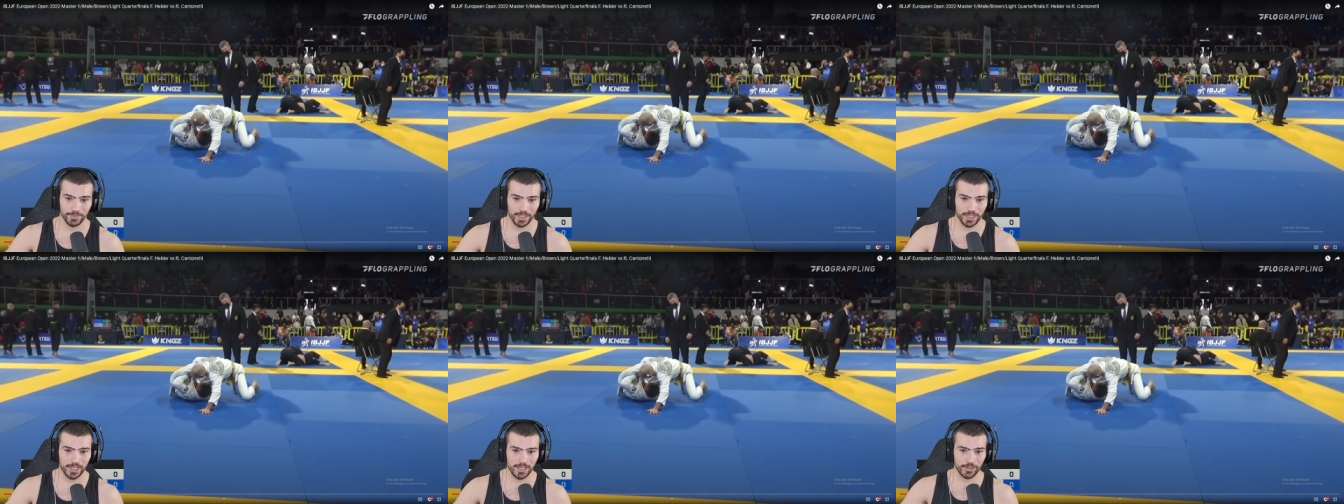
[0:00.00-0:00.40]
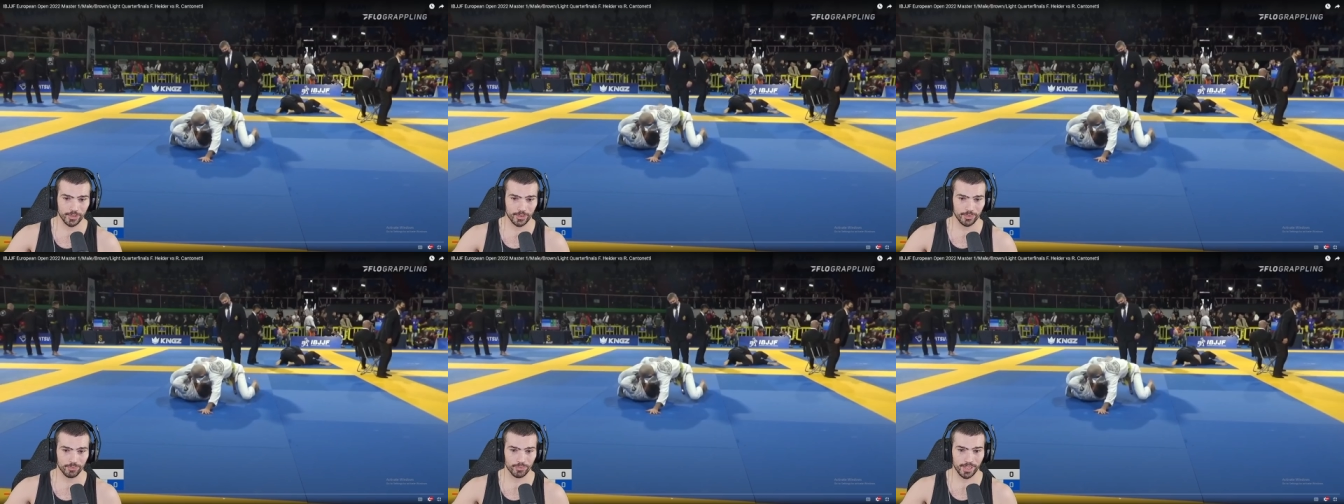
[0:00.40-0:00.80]
he
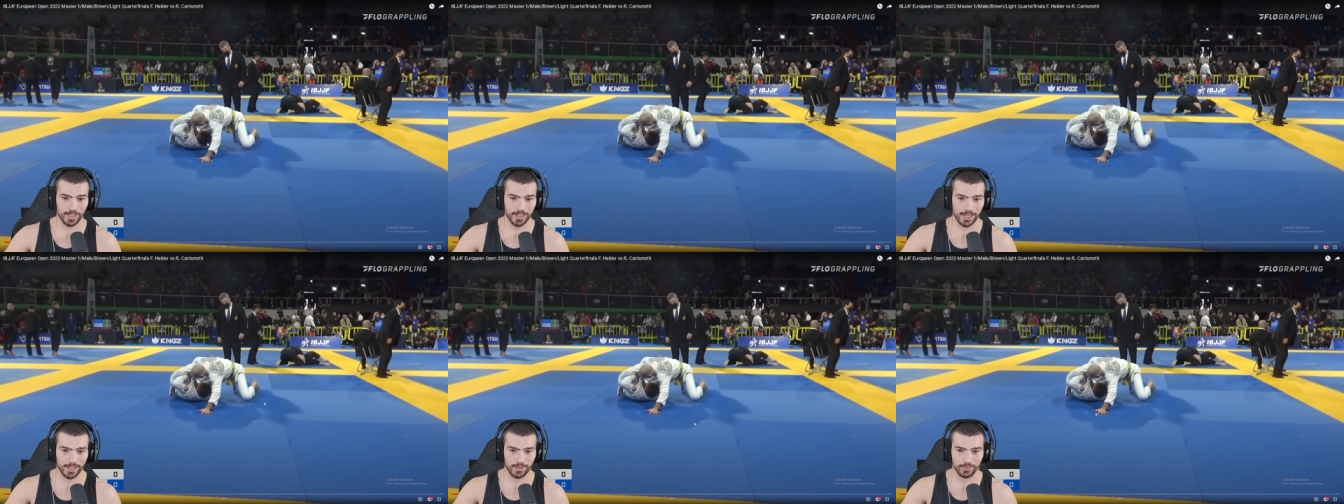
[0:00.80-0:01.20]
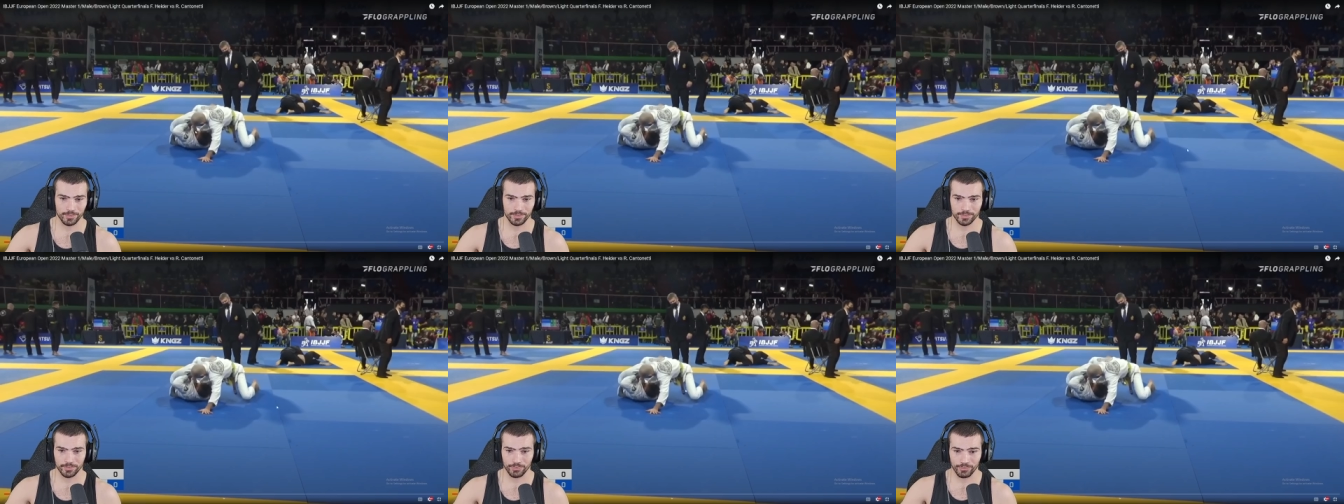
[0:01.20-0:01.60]
could right
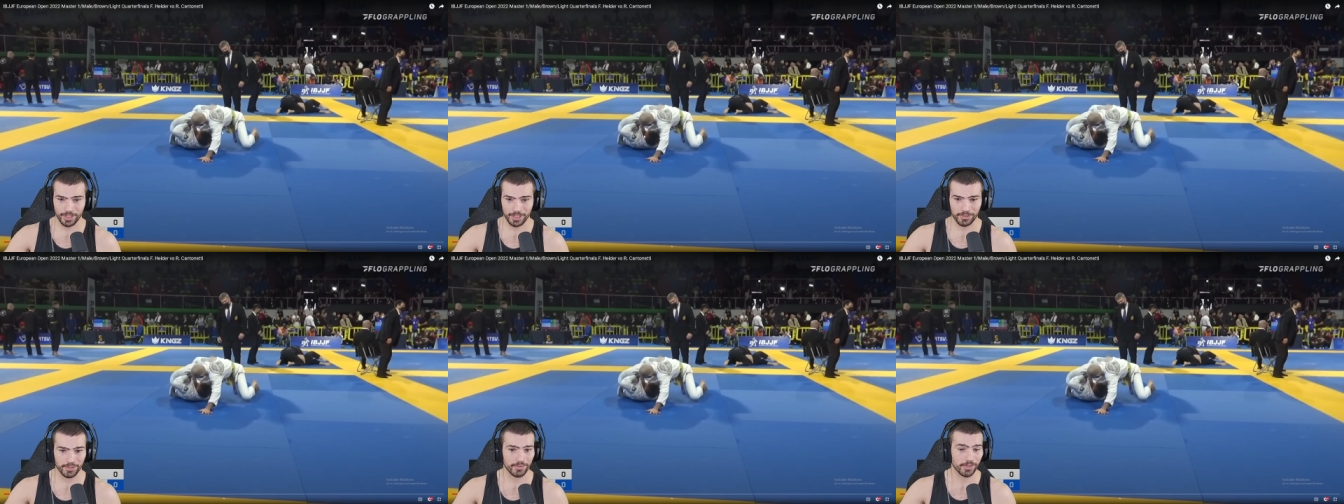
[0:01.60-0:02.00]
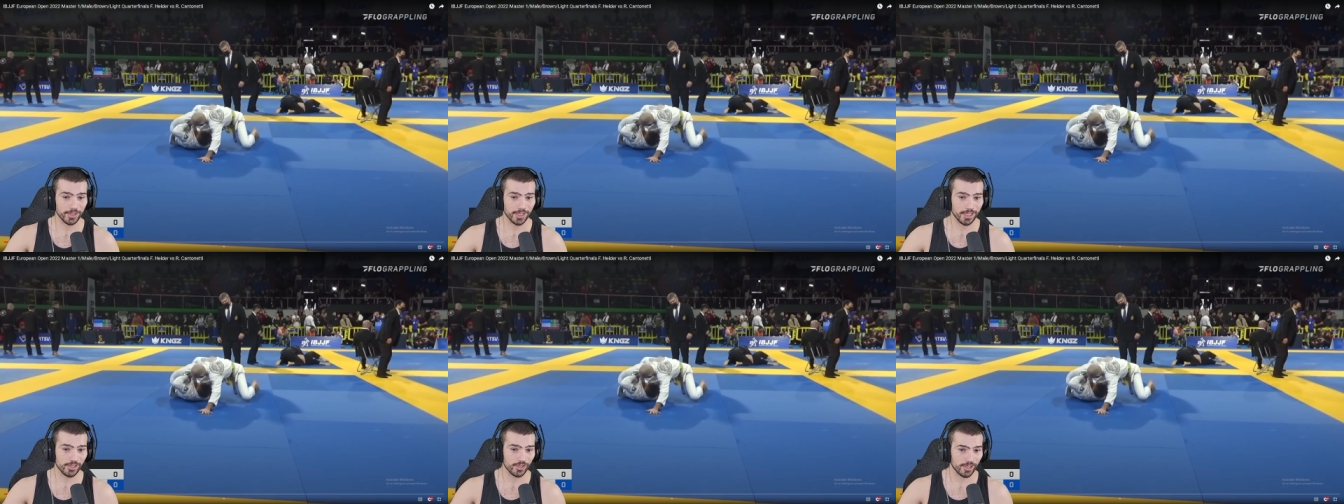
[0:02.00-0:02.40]
now very, very
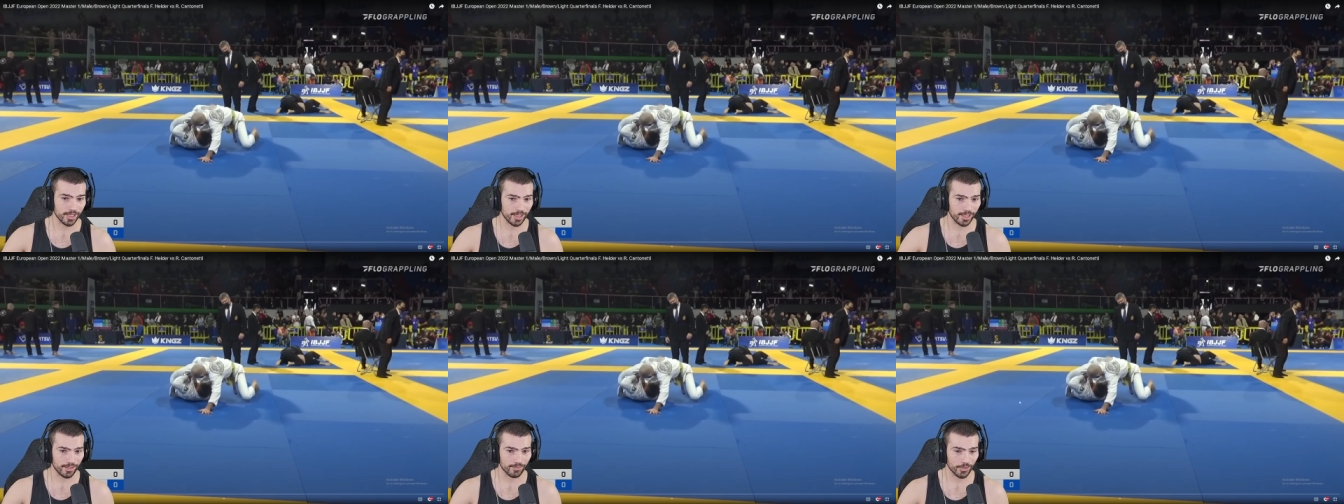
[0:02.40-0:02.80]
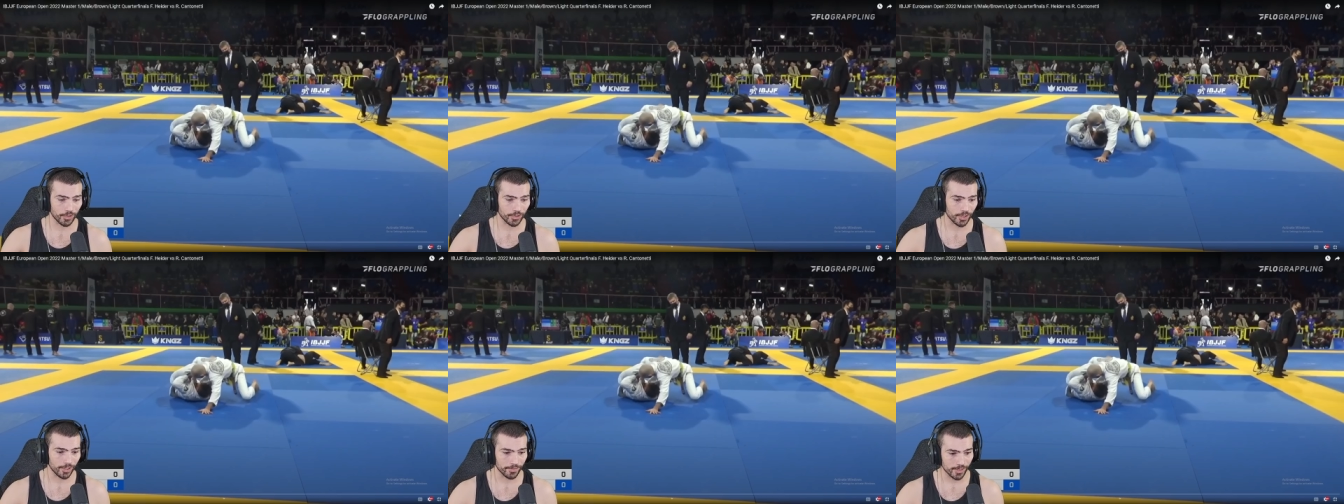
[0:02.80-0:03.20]
easily
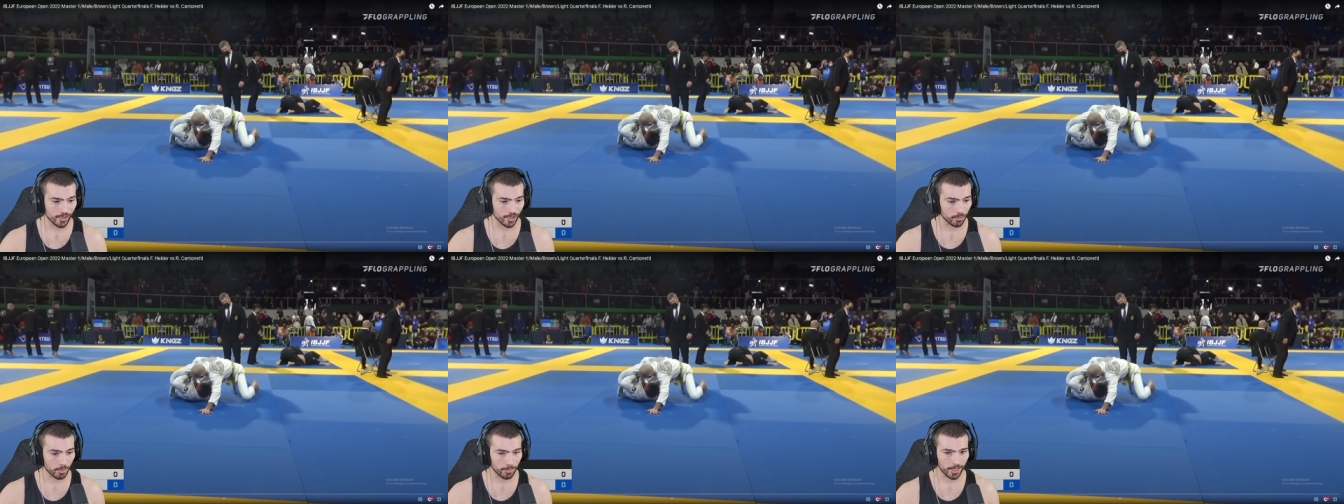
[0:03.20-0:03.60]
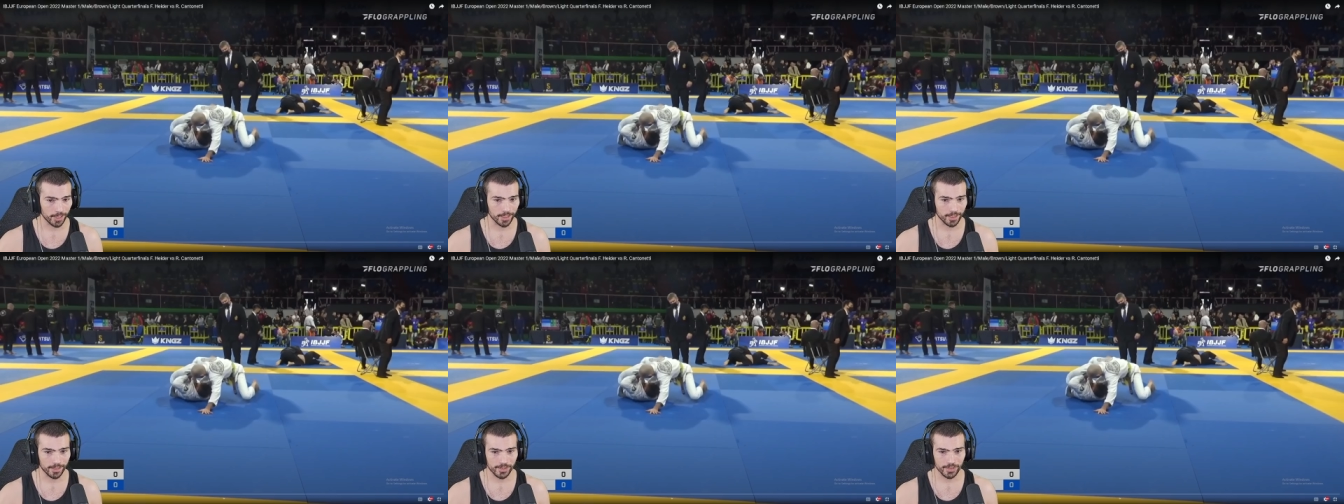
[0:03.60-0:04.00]
invert under us and
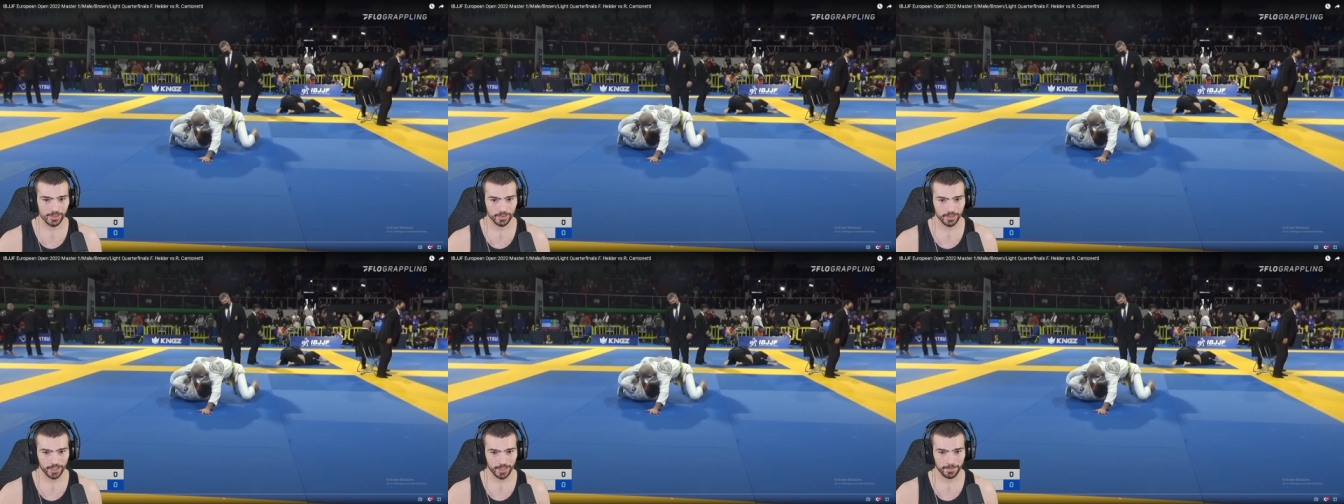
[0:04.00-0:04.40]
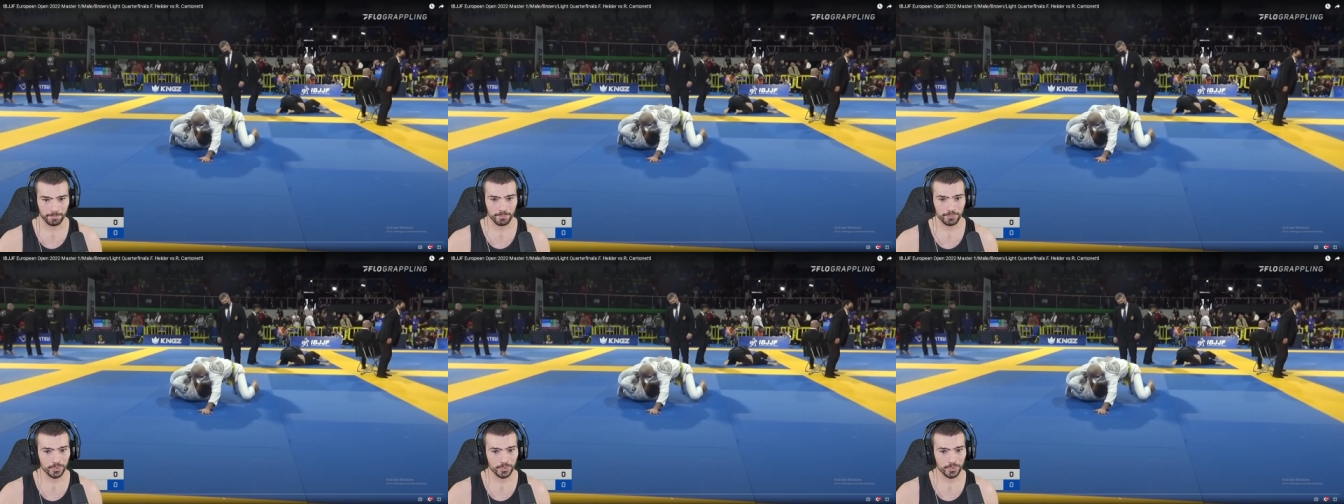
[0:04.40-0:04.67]
plot us, okay?